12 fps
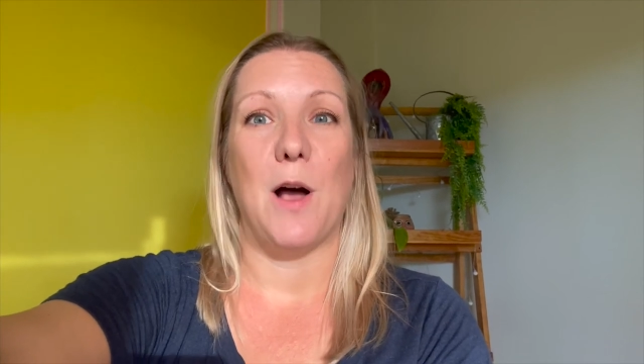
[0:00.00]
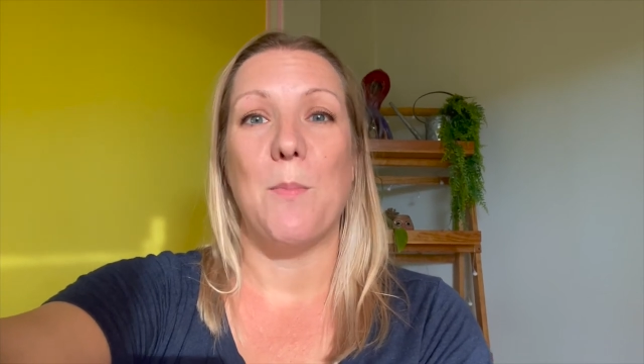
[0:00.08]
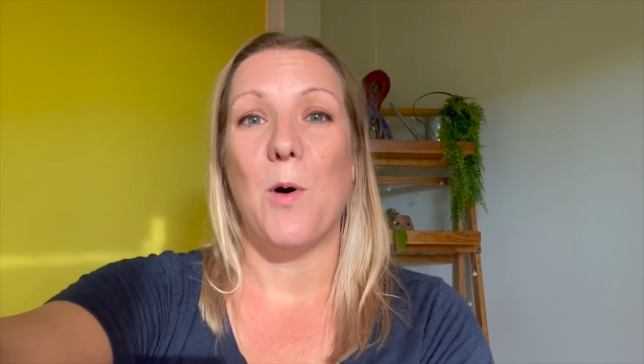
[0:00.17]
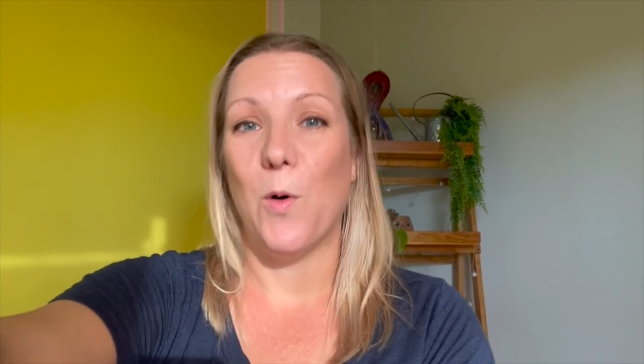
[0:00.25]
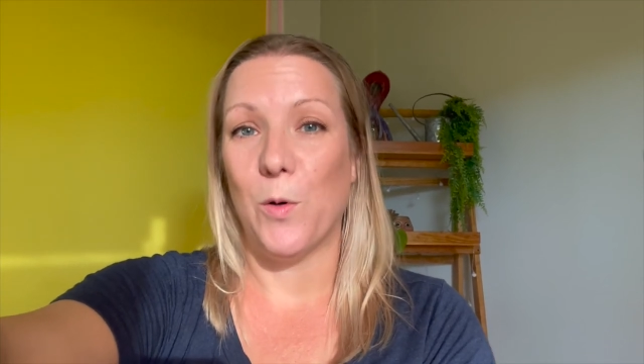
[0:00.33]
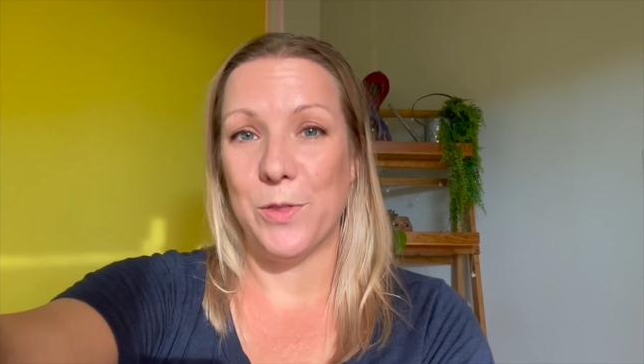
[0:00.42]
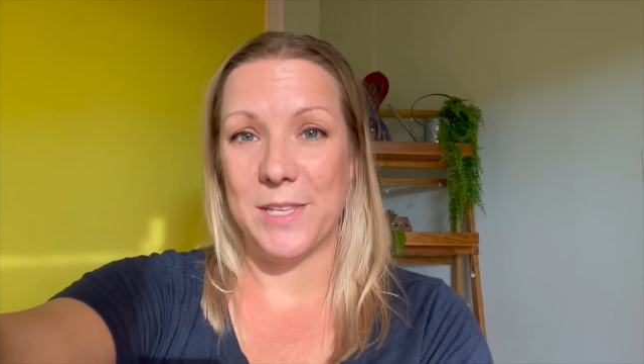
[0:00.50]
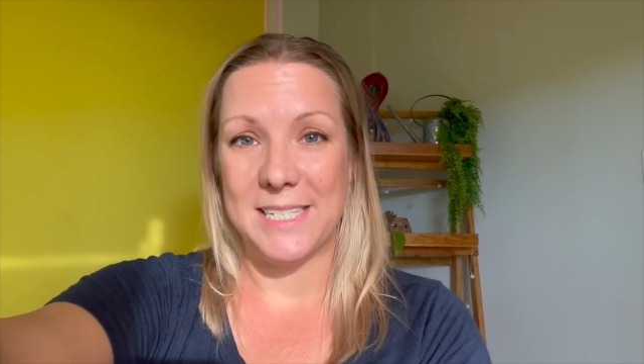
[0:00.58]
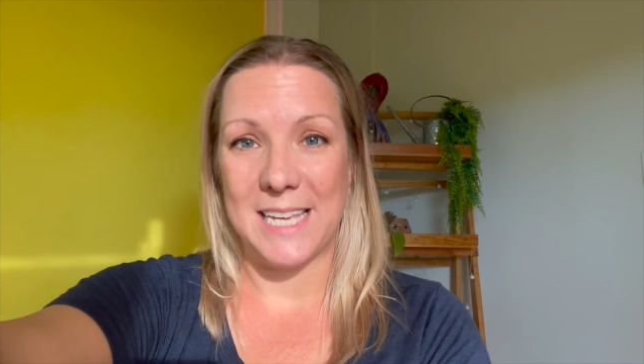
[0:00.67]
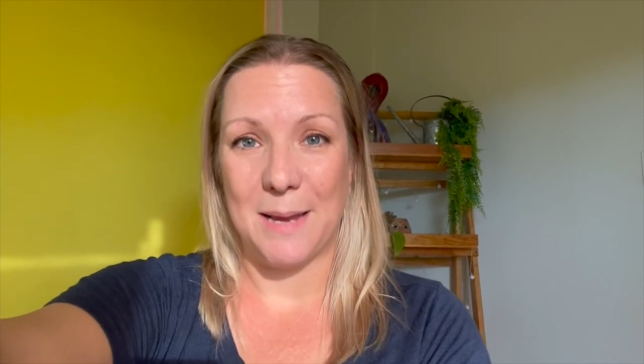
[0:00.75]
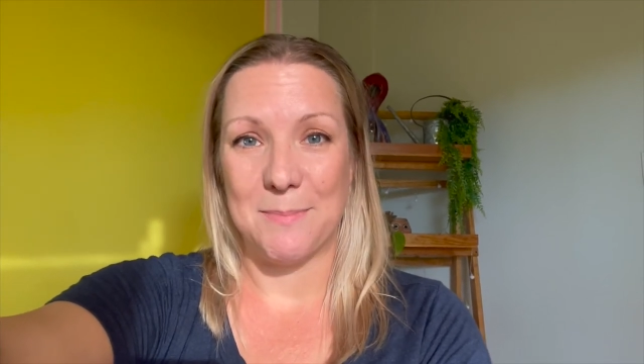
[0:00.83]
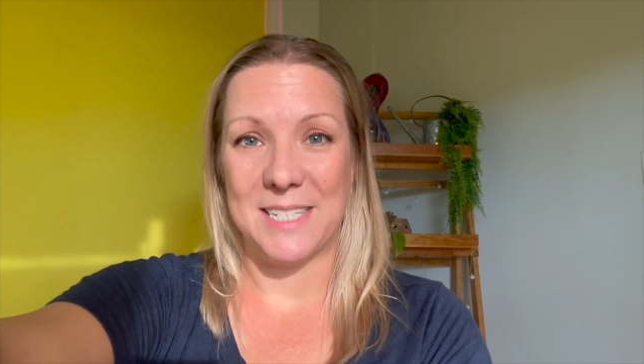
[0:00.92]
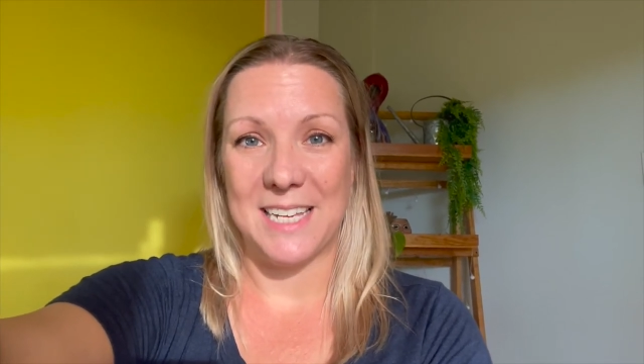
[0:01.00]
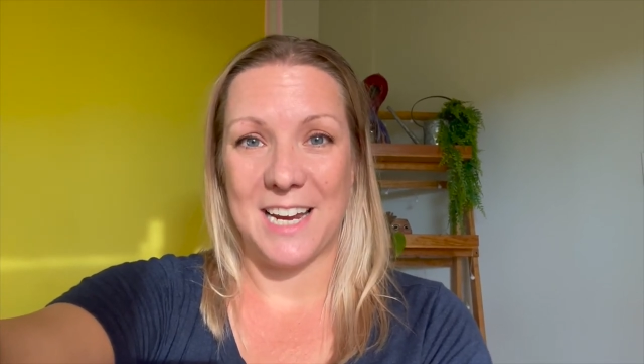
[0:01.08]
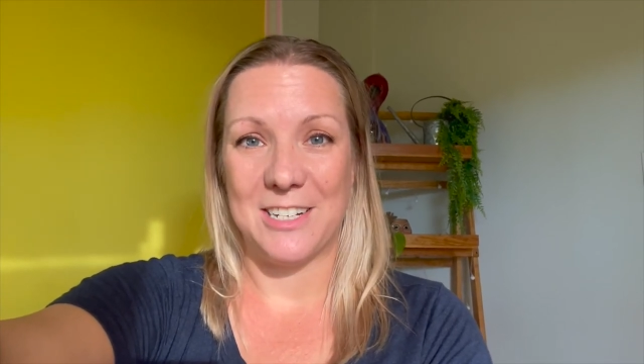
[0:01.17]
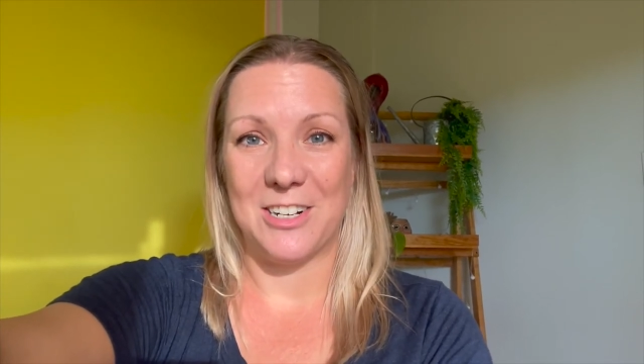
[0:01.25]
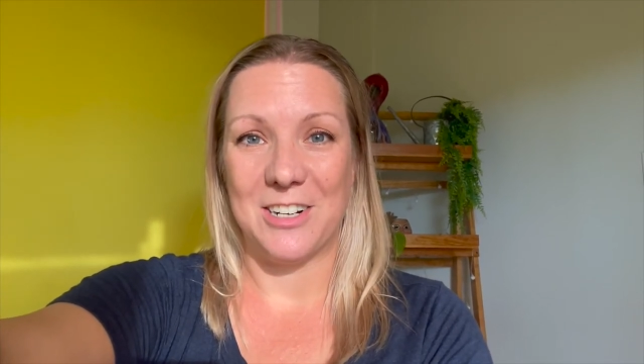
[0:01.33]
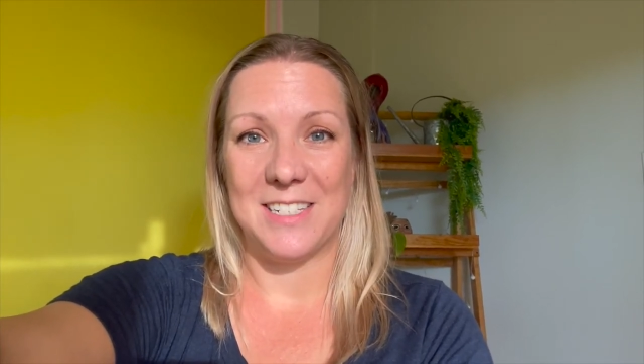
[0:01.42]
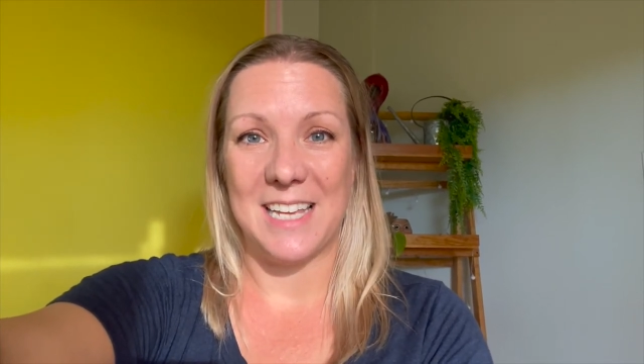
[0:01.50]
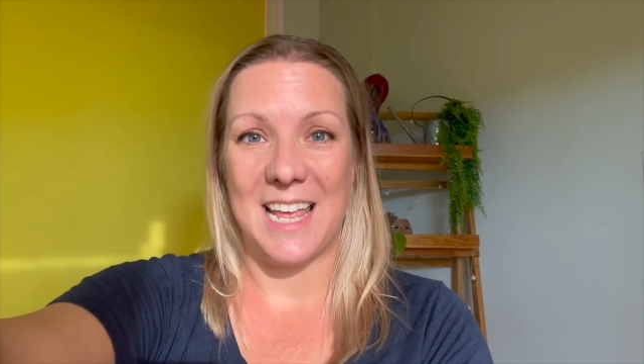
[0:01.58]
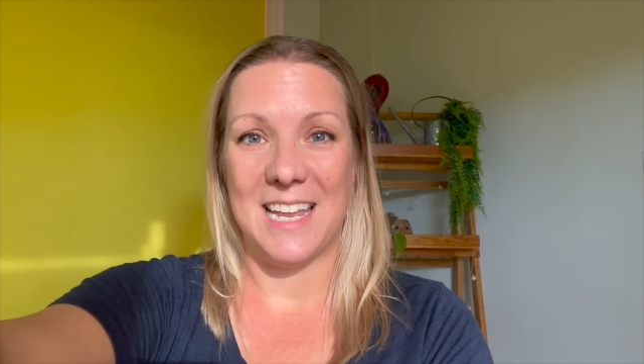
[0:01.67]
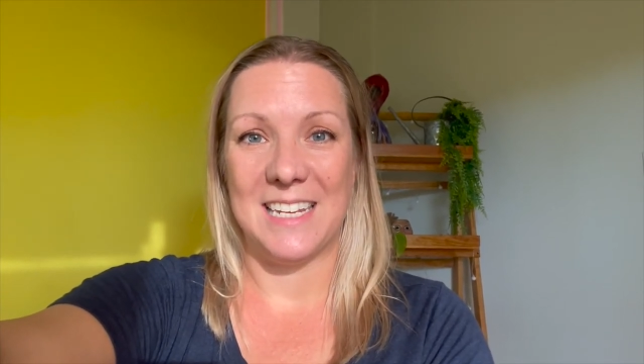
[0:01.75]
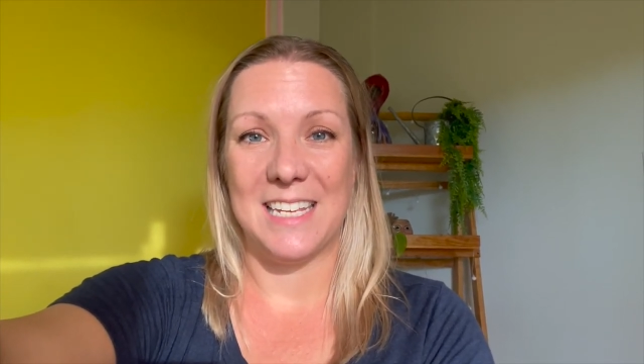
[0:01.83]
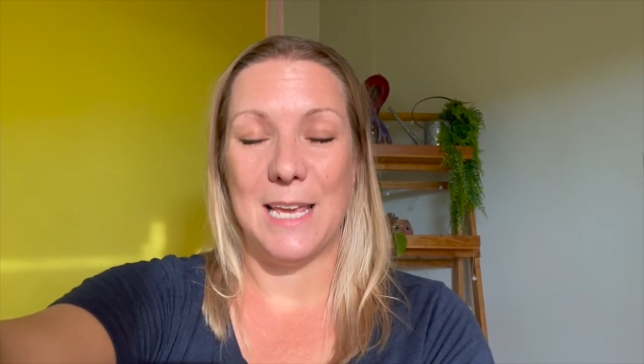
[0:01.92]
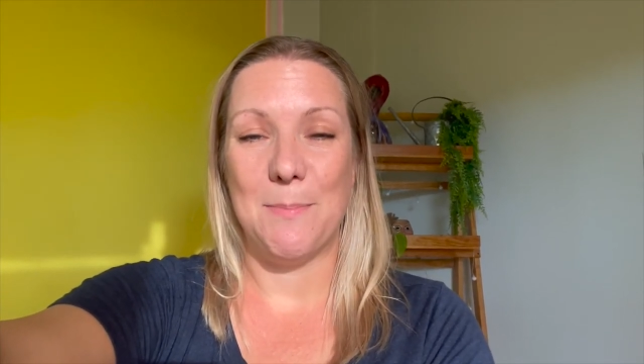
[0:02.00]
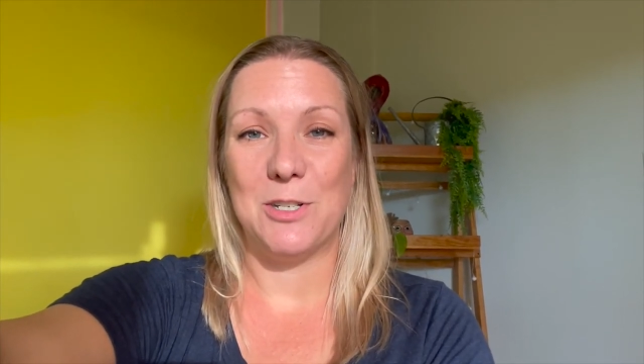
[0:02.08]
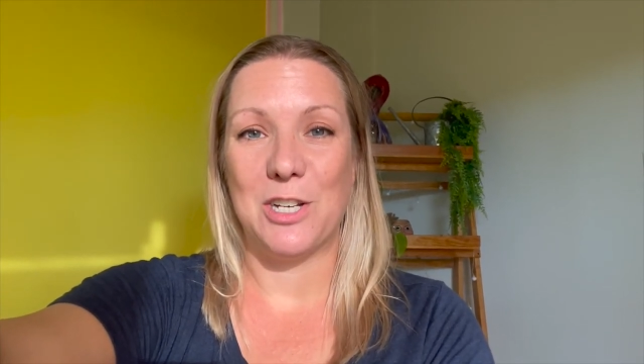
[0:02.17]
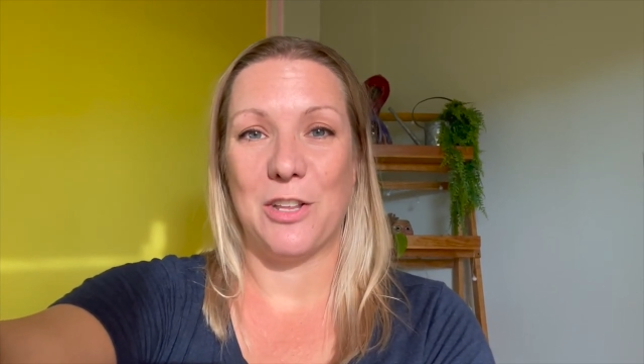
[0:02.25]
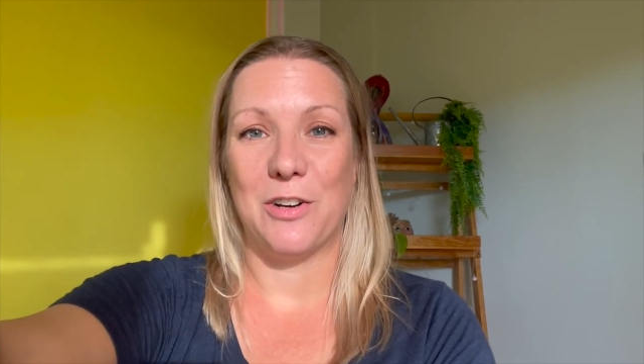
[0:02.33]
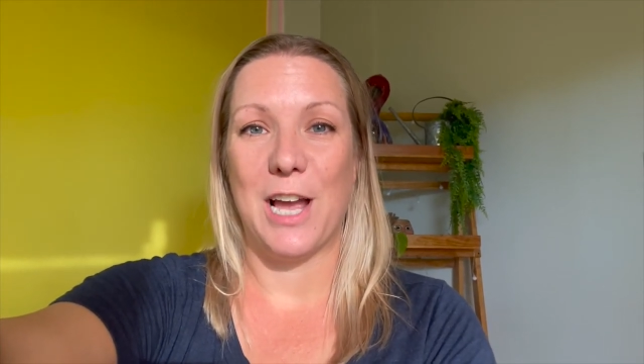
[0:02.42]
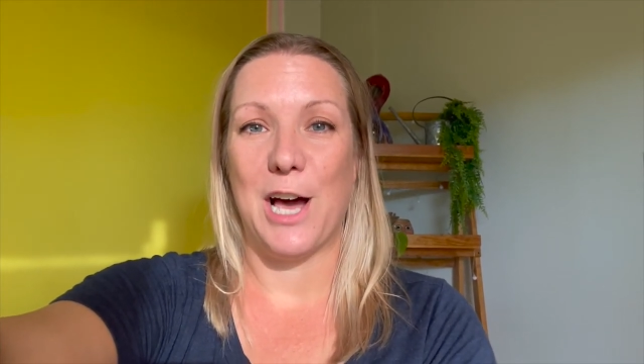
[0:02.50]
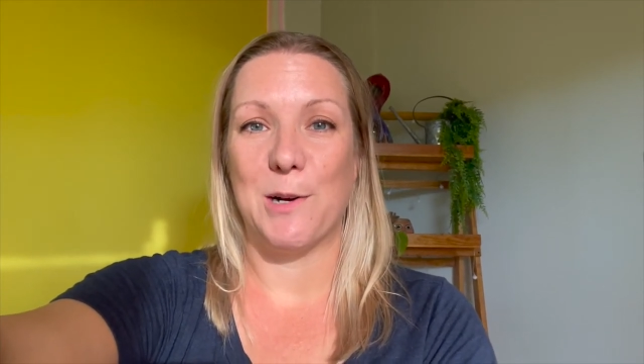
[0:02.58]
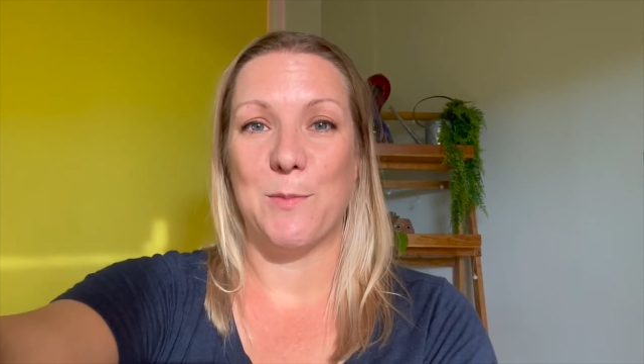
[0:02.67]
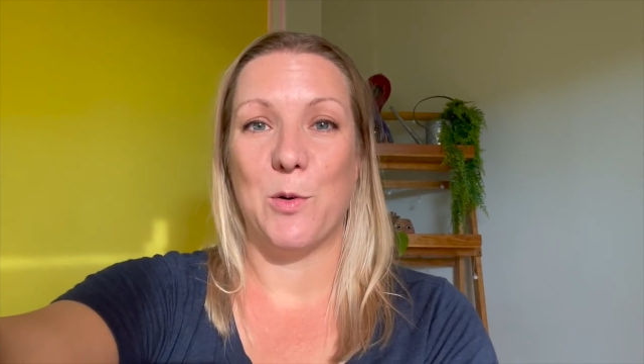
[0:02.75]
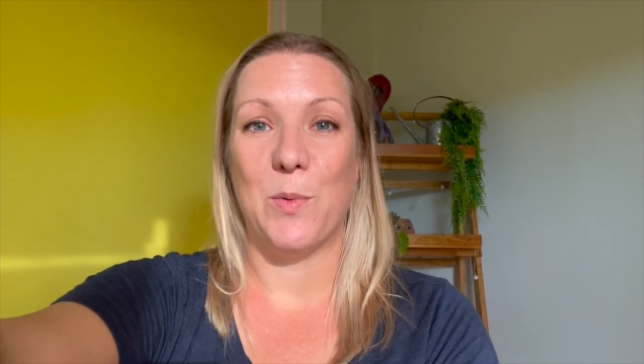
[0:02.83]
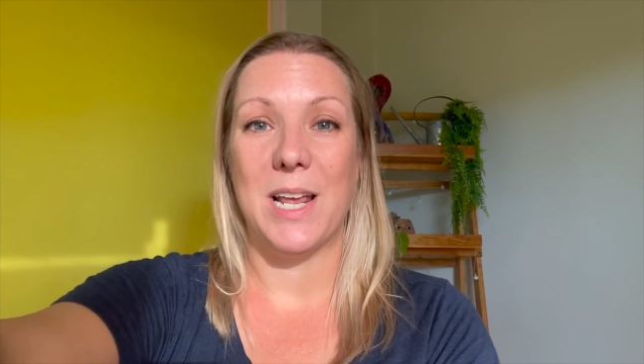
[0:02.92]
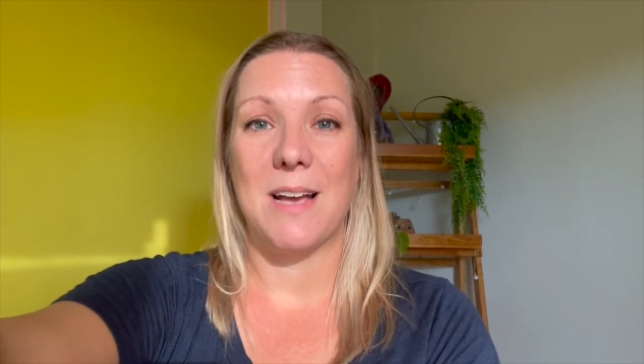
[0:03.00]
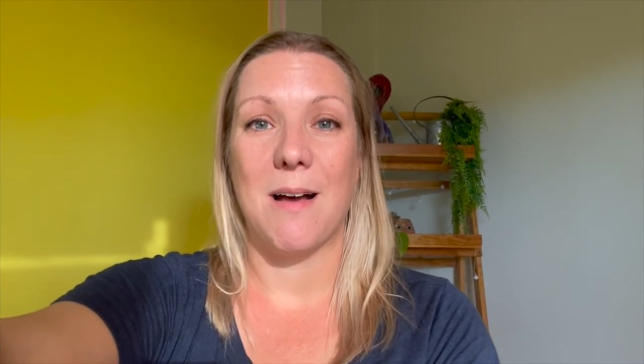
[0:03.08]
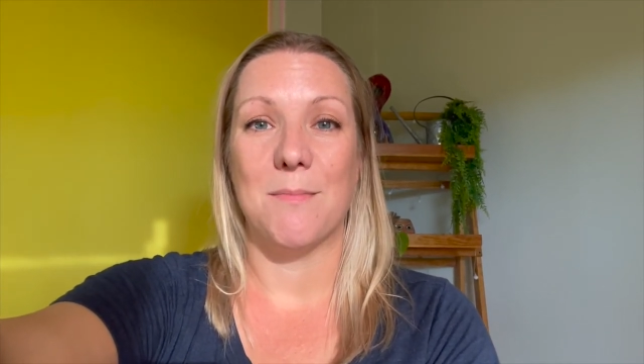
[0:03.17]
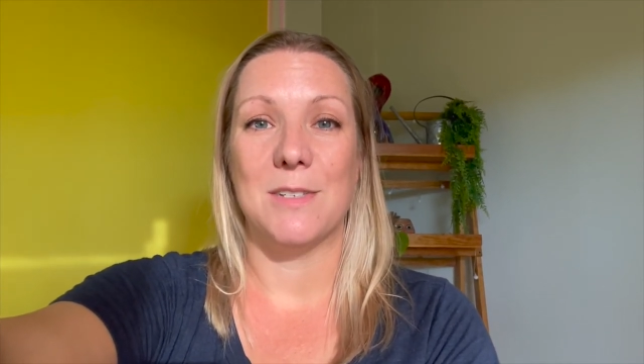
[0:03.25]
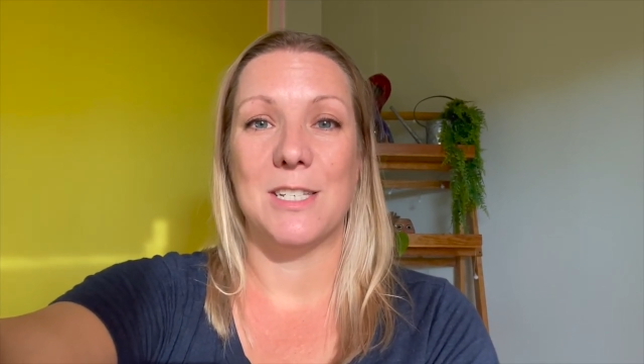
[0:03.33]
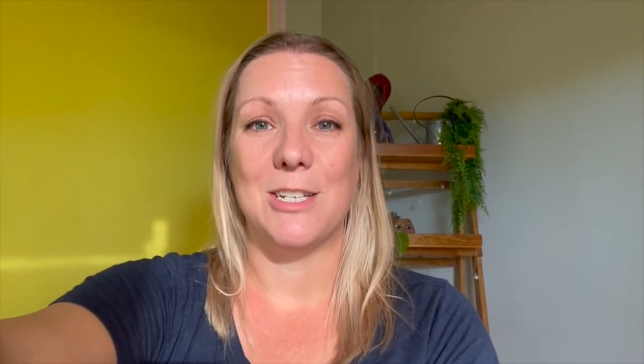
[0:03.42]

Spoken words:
uphold the same standards and keep each other accountable when it comes